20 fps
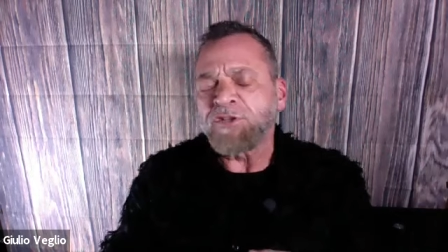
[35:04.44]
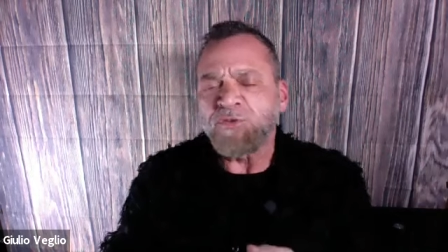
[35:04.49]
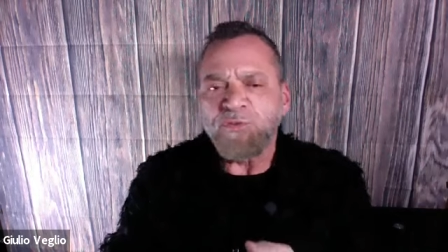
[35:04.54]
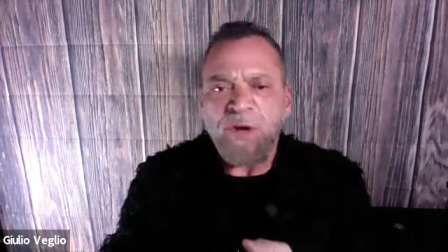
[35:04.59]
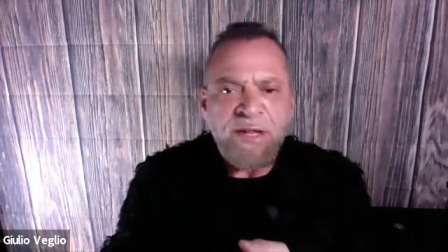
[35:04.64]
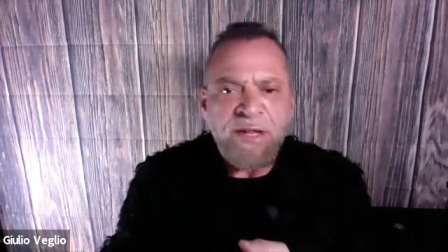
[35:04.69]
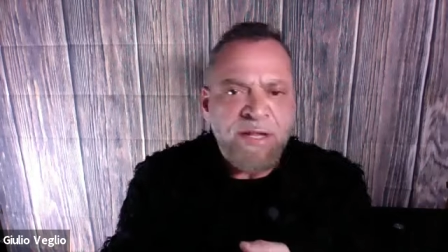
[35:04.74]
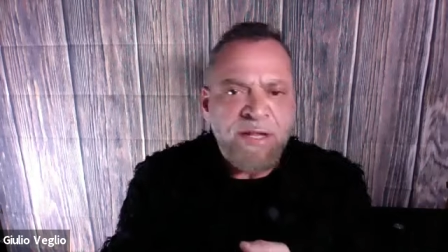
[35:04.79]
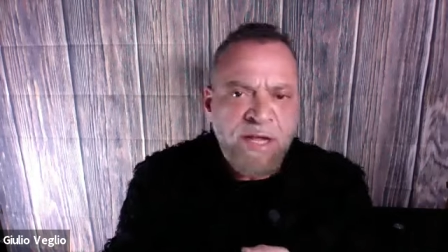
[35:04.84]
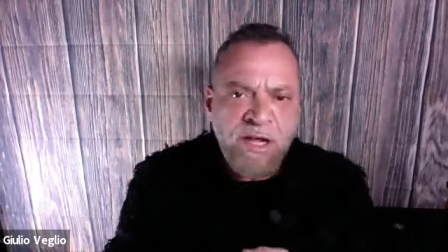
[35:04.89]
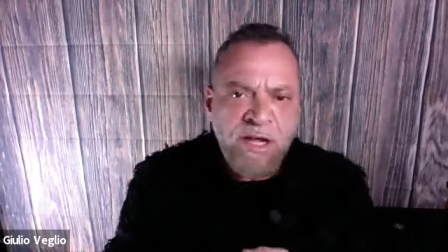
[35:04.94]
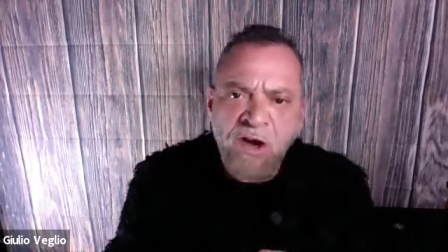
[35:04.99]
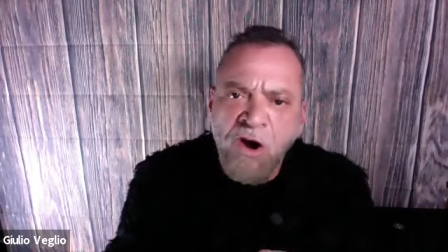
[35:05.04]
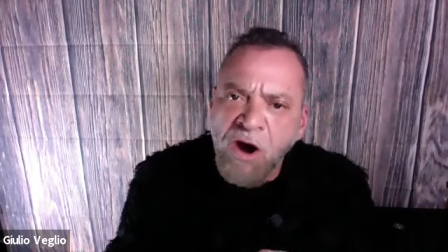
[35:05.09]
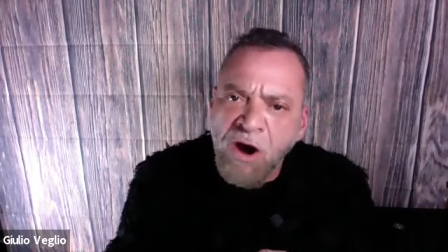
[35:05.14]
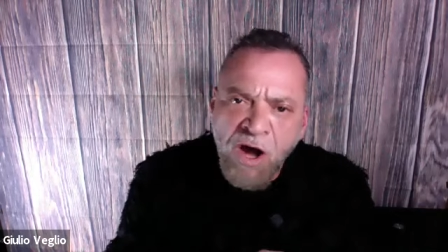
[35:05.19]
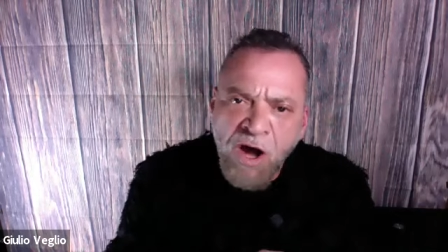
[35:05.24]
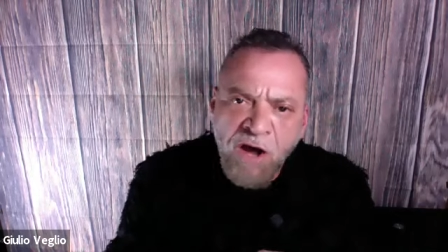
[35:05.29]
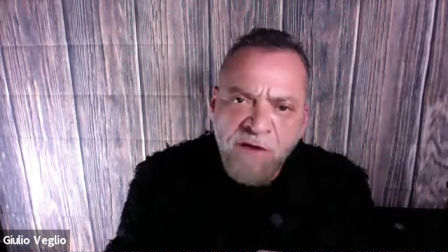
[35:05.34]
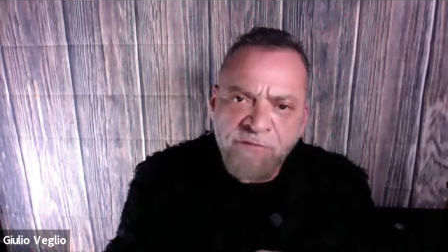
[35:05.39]
just run and get
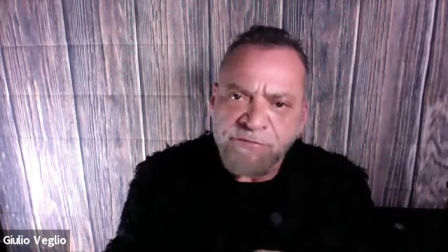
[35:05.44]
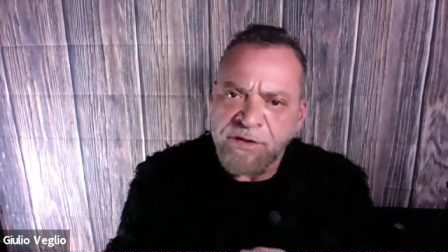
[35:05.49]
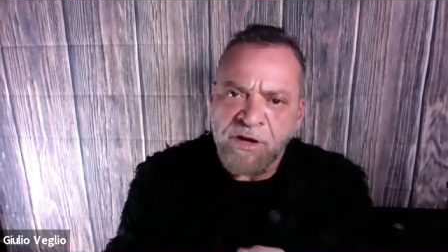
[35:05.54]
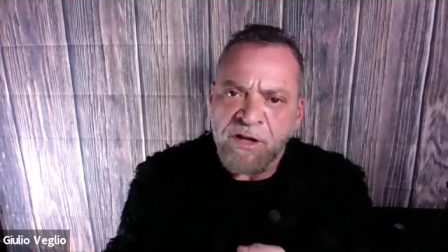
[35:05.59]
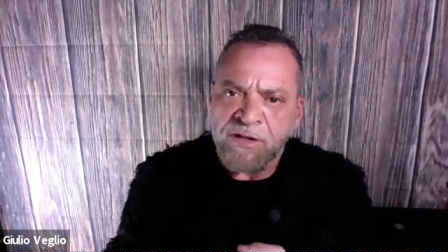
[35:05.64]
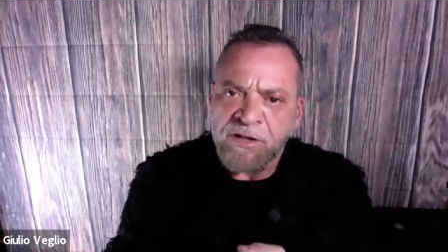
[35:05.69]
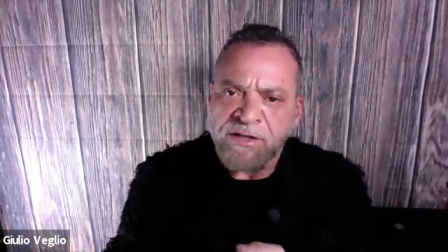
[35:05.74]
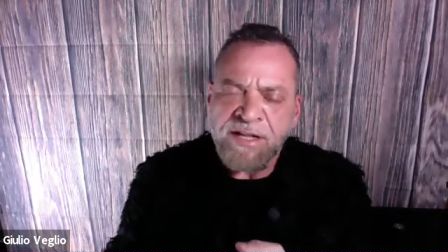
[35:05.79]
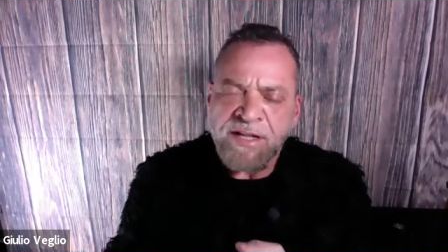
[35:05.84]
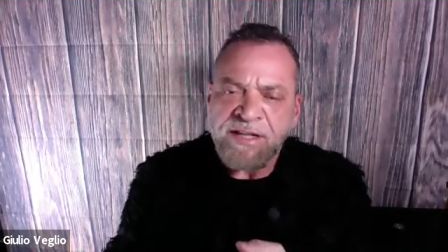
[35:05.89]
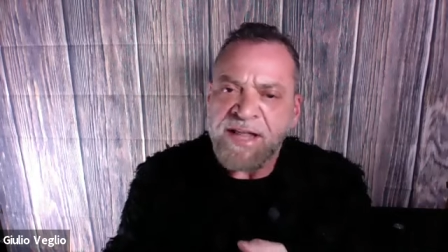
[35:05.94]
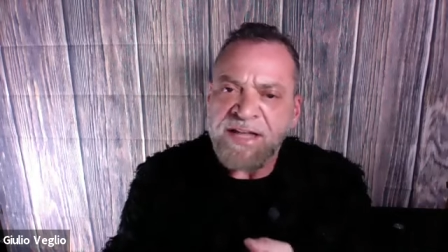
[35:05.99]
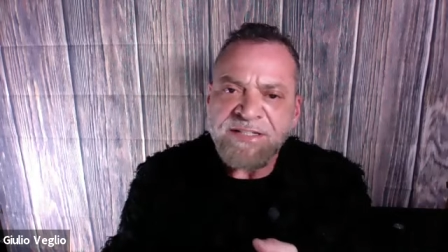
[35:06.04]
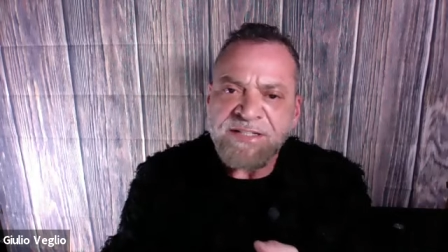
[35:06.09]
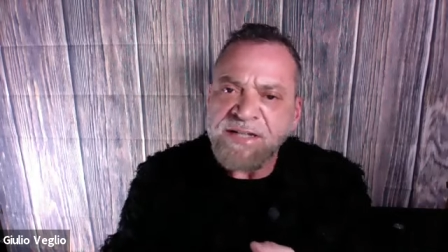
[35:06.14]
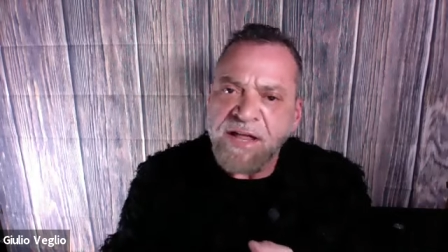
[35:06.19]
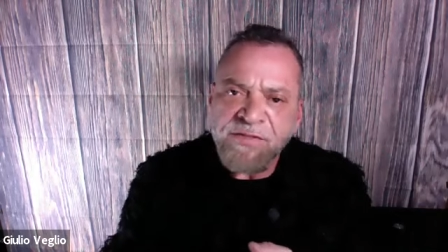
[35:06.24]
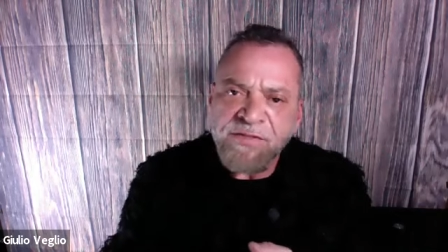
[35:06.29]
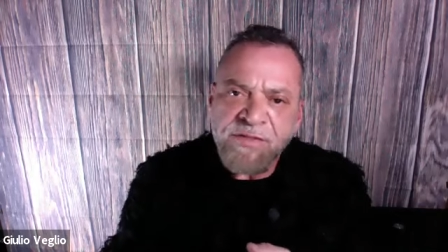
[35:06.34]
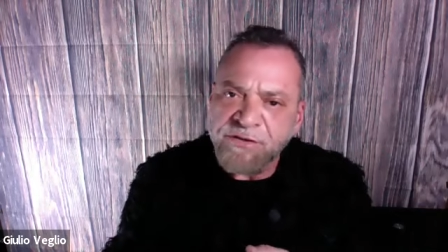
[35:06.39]
coffee all day.
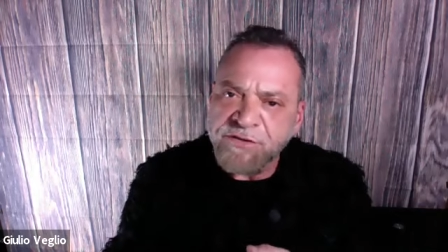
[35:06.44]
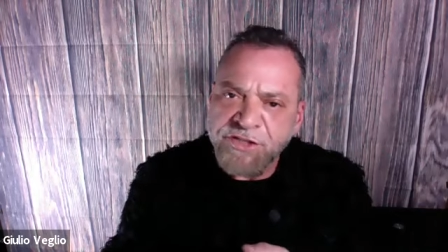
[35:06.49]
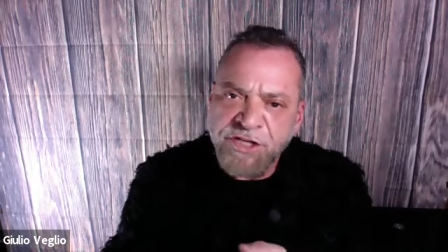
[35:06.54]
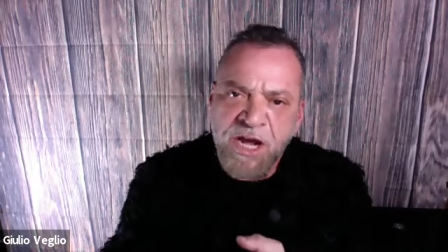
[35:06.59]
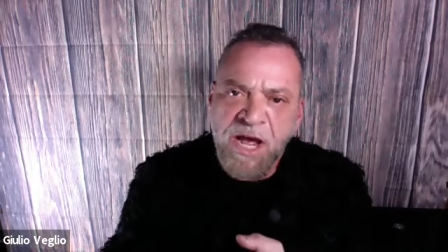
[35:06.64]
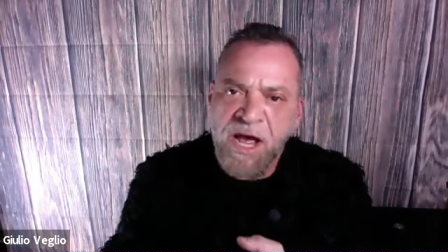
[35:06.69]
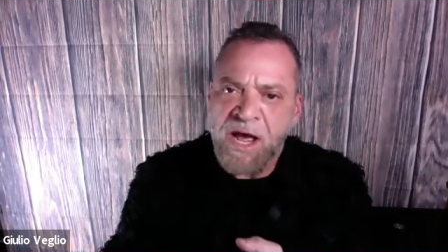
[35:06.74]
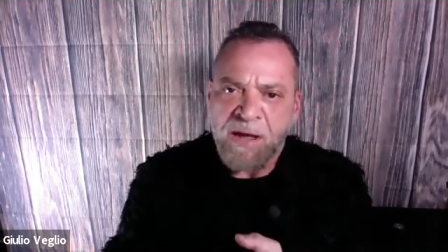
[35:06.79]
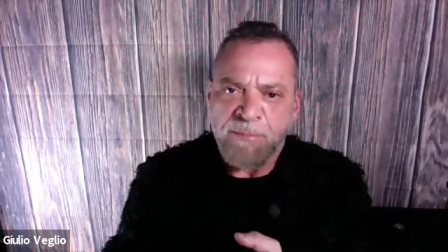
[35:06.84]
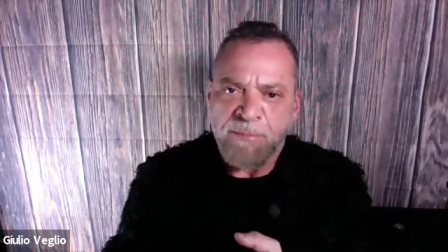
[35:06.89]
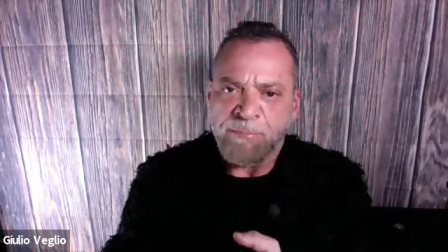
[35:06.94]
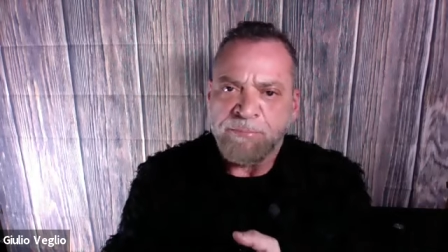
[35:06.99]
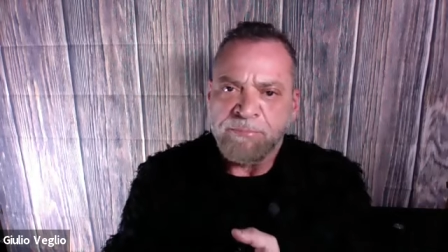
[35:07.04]
That's not their job.